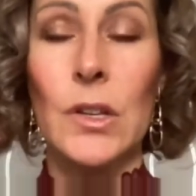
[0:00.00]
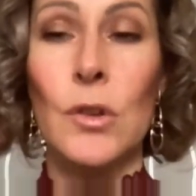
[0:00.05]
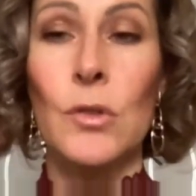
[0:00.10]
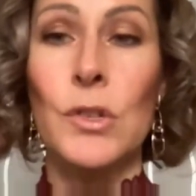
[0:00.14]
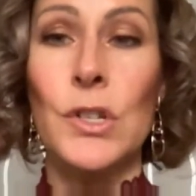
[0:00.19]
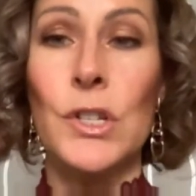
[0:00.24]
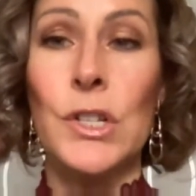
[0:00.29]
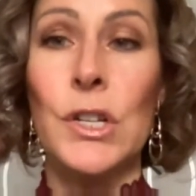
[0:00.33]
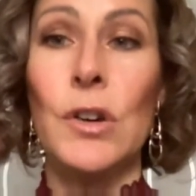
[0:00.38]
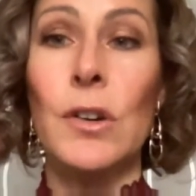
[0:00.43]

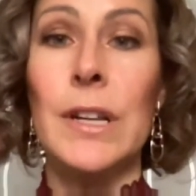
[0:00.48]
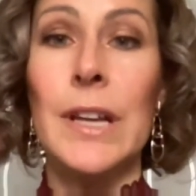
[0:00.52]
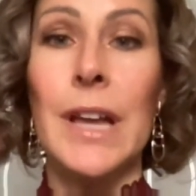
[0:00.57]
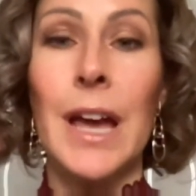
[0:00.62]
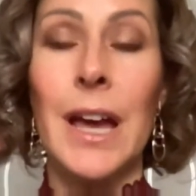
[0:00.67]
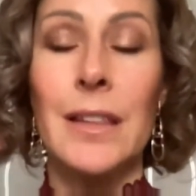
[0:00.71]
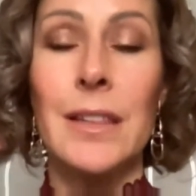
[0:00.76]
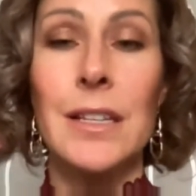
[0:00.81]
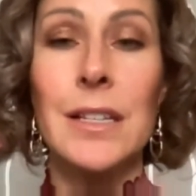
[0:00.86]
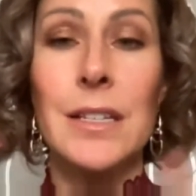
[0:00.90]
No, she already
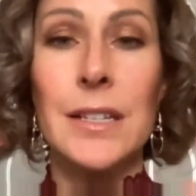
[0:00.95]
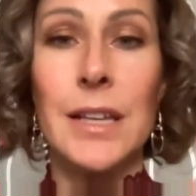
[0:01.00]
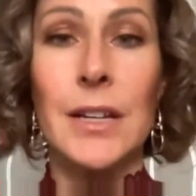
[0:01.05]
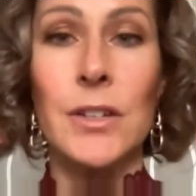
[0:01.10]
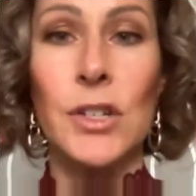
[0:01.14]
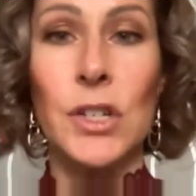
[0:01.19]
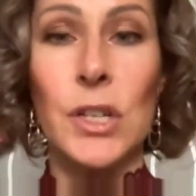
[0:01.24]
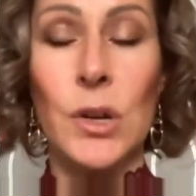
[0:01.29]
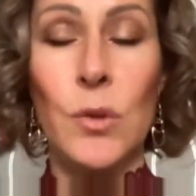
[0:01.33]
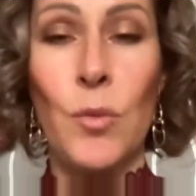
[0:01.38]
had the
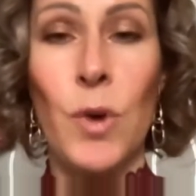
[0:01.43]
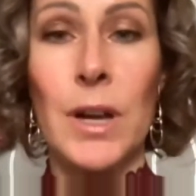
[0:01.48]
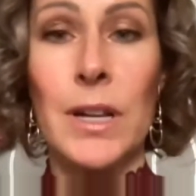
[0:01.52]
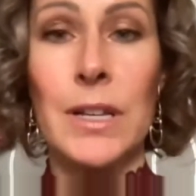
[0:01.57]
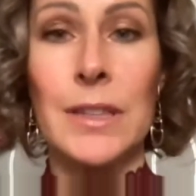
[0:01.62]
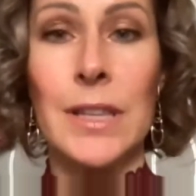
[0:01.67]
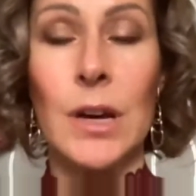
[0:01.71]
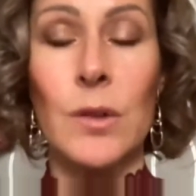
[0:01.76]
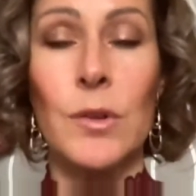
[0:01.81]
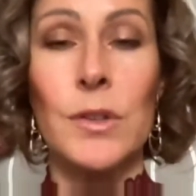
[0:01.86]
sex she
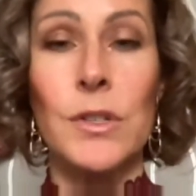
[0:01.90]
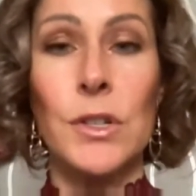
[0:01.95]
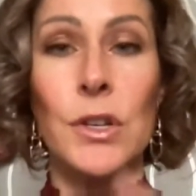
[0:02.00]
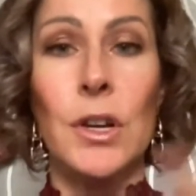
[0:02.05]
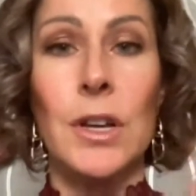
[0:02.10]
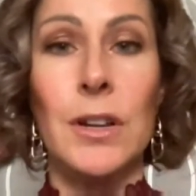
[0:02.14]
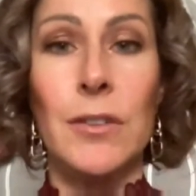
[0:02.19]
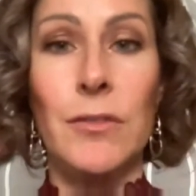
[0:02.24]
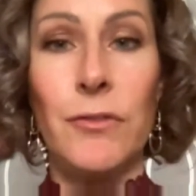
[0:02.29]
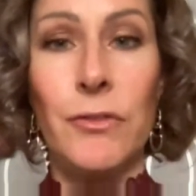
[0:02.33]
wanted that was
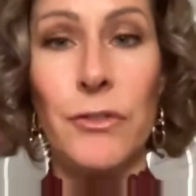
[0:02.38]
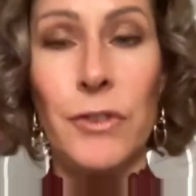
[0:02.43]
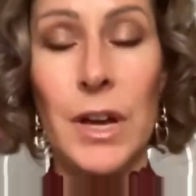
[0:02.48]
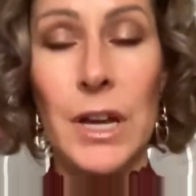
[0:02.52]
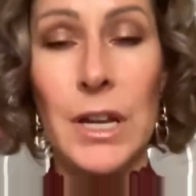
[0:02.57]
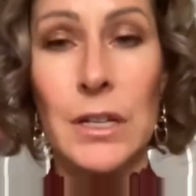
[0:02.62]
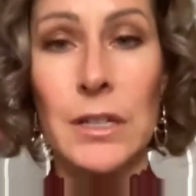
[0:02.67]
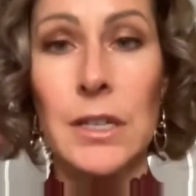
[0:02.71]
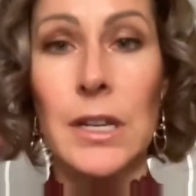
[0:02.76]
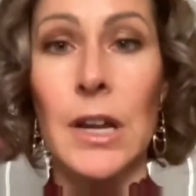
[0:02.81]
good and
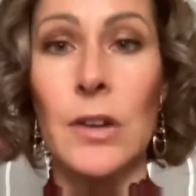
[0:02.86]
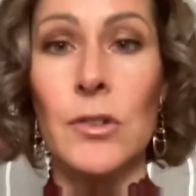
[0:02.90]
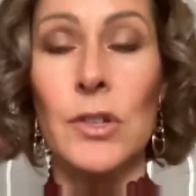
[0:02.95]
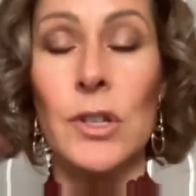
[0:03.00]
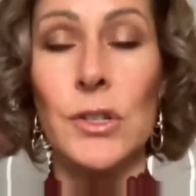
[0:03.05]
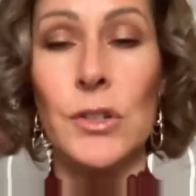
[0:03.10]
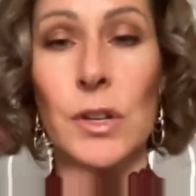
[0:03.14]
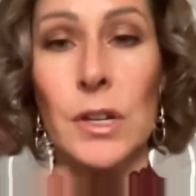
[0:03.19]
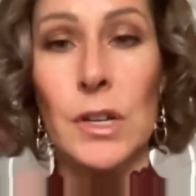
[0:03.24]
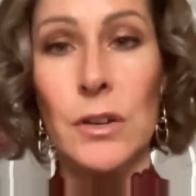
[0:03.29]
fun. Now
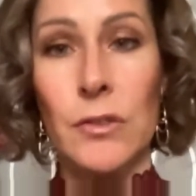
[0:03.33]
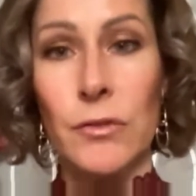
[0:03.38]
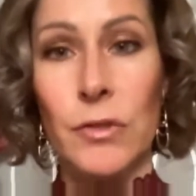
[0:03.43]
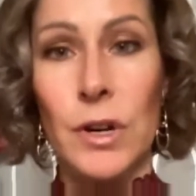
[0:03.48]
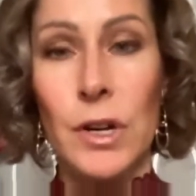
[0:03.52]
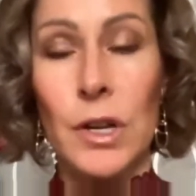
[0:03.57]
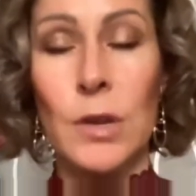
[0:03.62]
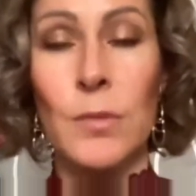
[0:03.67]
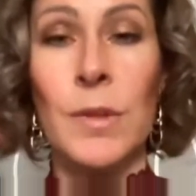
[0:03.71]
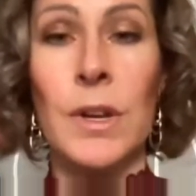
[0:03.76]
she's looking
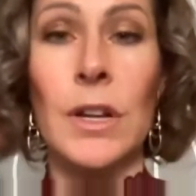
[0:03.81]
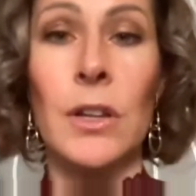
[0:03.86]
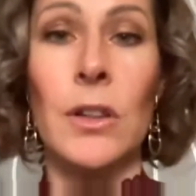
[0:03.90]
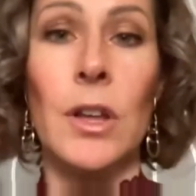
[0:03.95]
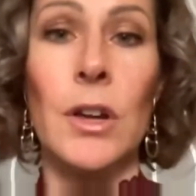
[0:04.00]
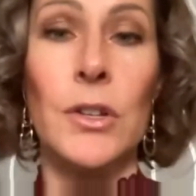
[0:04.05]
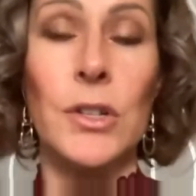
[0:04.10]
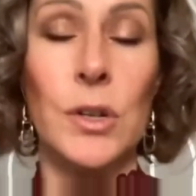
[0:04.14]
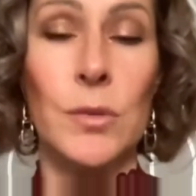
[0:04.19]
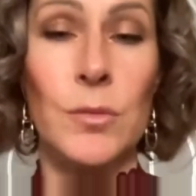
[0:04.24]
for a committed
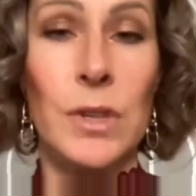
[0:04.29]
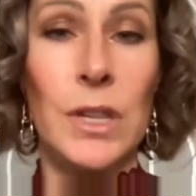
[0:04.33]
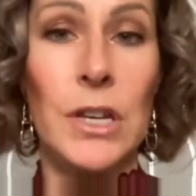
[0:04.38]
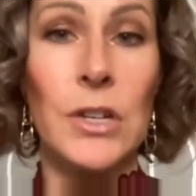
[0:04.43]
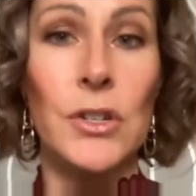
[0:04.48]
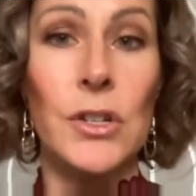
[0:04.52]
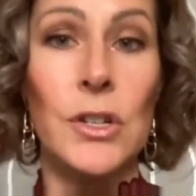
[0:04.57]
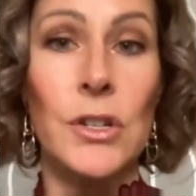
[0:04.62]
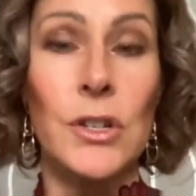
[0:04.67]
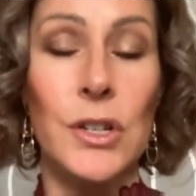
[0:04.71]
long-term
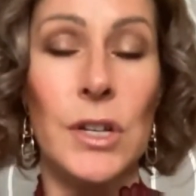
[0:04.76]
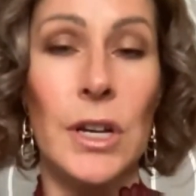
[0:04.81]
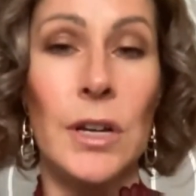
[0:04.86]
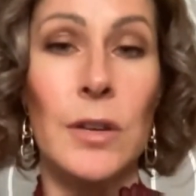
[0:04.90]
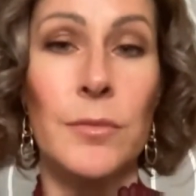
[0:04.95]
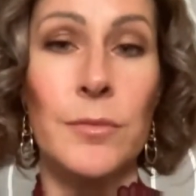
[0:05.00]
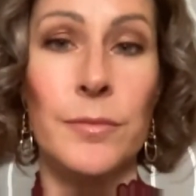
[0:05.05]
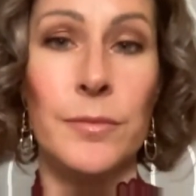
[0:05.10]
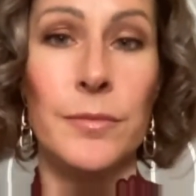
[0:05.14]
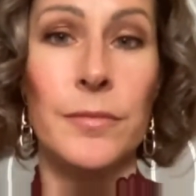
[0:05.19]
relationship.